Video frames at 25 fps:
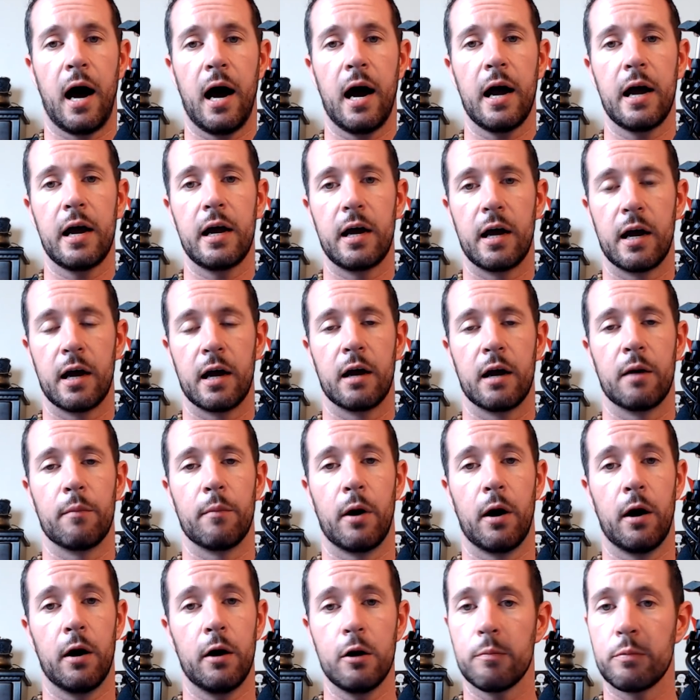I
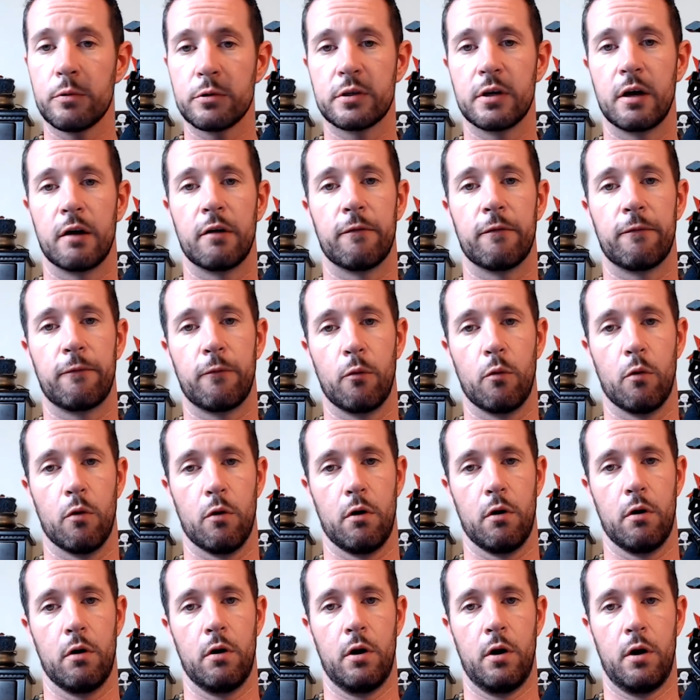am 100%
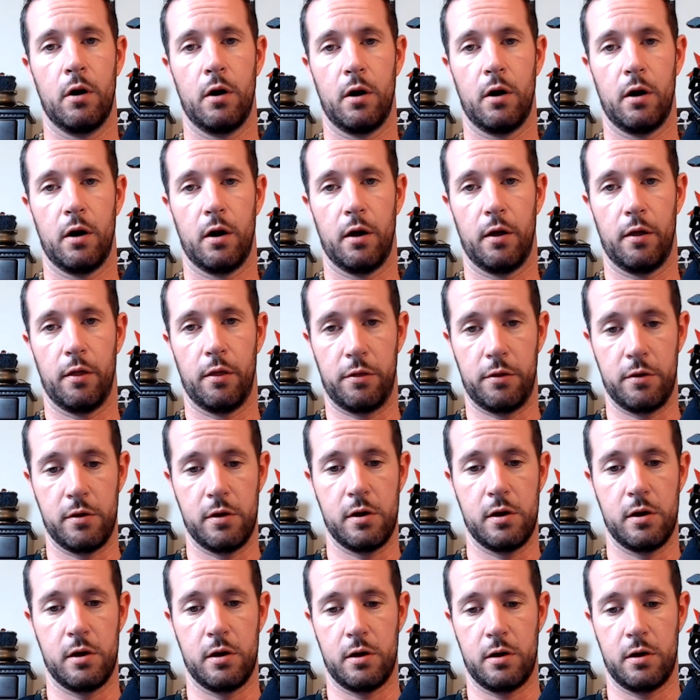for
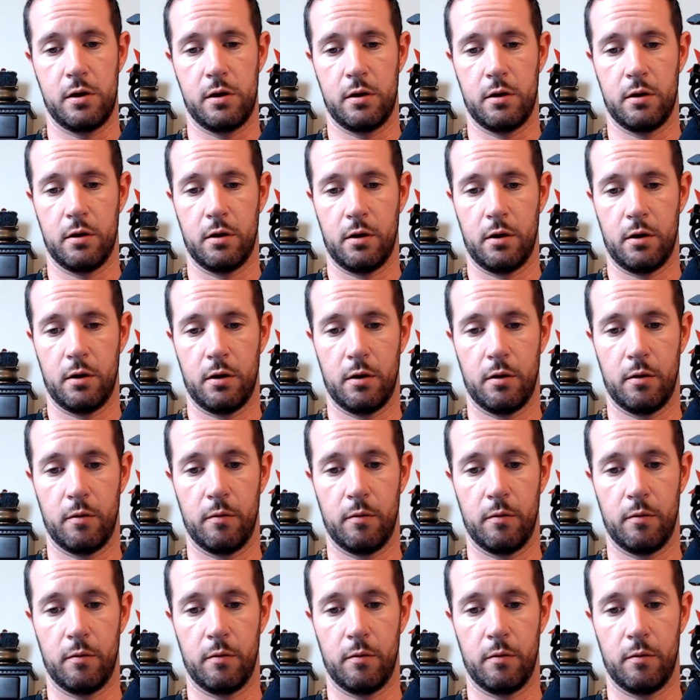the